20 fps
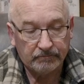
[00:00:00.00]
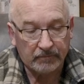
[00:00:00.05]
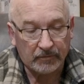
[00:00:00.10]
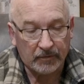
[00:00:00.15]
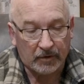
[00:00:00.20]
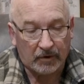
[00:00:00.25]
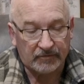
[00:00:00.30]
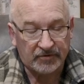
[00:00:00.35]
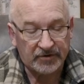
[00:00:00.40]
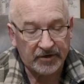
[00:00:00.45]

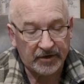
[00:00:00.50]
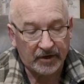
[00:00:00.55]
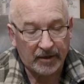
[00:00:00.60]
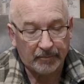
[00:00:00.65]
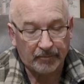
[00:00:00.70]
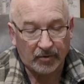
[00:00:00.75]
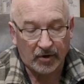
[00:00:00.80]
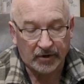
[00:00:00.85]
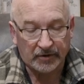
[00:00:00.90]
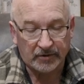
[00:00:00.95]
I've set it
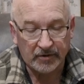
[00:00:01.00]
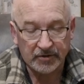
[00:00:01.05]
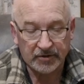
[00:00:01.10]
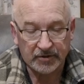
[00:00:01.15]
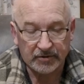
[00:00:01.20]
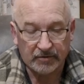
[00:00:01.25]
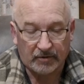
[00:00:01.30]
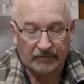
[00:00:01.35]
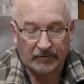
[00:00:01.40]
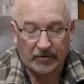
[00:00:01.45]
up like
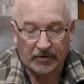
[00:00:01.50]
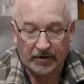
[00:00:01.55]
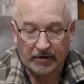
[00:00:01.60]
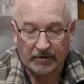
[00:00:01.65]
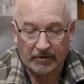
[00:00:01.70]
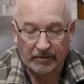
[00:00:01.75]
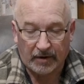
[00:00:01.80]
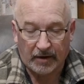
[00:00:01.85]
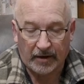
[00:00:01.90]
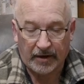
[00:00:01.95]
this. I've got
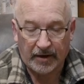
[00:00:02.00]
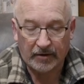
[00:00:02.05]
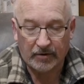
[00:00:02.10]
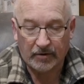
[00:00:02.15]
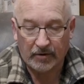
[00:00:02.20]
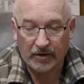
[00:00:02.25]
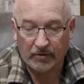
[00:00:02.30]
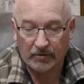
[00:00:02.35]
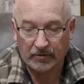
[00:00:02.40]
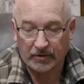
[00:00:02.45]
a
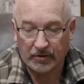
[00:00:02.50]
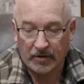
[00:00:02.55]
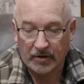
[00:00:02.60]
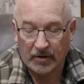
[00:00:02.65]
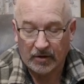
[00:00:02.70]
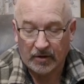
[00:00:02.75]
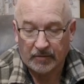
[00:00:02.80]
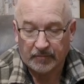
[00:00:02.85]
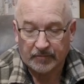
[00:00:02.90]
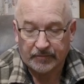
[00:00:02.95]
handheld
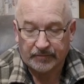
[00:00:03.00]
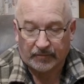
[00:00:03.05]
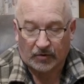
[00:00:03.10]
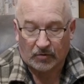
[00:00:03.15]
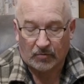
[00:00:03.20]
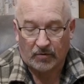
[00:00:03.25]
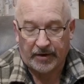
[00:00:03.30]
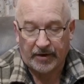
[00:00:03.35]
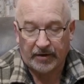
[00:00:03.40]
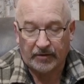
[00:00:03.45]

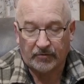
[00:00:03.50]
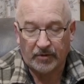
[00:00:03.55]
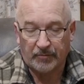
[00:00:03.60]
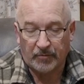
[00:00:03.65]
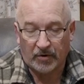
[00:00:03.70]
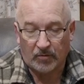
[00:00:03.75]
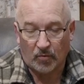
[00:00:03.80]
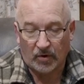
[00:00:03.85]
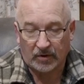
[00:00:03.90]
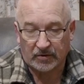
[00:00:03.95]
or hand
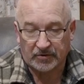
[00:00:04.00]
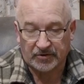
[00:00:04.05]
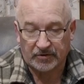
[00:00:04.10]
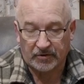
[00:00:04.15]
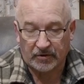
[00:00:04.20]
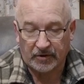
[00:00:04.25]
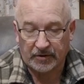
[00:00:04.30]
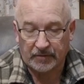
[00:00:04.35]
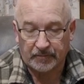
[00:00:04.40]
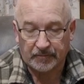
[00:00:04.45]
grip on one
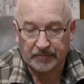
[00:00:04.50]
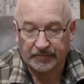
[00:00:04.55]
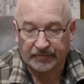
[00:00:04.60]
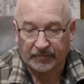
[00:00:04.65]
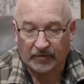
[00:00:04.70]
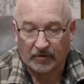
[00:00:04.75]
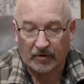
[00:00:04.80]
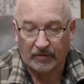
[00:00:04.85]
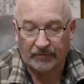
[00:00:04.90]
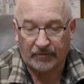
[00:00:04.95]
side.
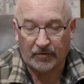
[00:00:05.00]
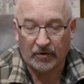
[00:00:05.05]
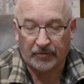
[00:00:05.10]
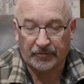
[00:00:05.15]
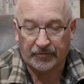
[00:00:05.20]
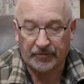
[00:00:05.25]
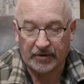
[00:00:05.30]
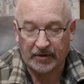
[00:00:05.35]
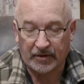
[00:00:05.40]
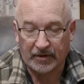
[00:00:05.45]
I've
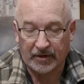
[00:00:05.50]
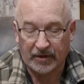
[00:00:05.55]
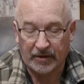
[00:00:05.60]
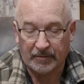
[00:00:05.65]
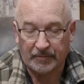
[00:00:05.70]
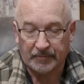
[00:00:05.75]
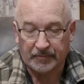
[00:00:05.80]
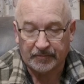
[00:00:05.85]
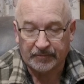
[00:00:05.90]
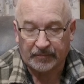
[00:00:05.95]
got
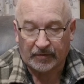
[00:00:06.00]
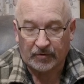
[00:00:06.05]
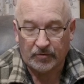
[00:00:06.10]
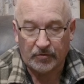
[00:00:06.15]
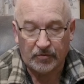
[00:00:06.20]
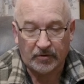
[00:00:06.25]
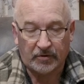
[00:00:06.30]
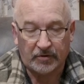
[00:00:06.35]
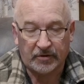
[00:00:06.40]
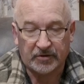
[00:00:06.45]
the
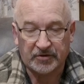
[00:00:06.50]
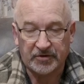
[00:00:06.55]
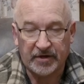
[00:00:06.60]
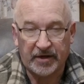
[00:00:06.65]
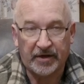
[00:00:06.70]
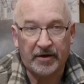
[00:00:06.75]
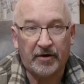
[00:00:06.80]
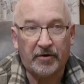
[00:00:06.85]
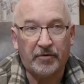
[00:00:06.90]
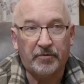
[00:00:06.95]
Nucleus
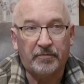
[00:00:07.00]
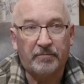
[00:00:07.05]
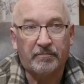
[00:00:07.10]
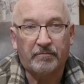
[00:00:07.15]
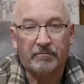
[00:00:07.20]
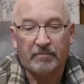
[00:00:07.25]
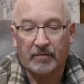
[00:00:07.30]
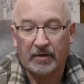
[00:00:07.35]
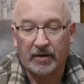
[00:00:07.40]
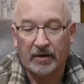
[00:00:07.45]
Nano
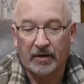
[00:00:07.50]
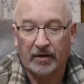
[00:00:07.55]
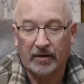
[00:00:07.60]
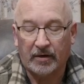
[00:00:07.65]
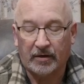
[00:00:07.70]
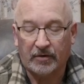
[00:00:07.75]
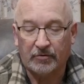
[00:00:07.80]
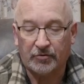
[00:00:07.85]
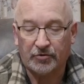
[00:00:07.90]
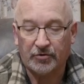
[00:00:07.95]

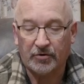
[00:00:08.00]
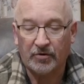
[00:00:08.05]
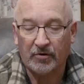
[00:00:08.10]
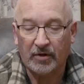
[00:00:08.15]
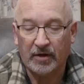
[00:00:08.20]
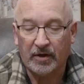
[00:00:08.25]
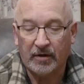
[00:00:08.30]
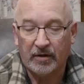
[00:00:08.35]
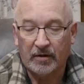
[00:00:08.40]
controller